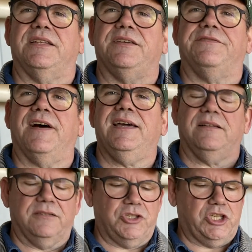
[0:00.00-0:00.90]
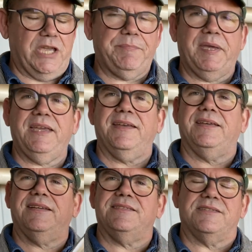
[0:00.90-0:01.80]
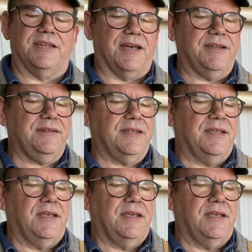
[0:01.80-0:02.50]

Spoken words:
The final shaping is done,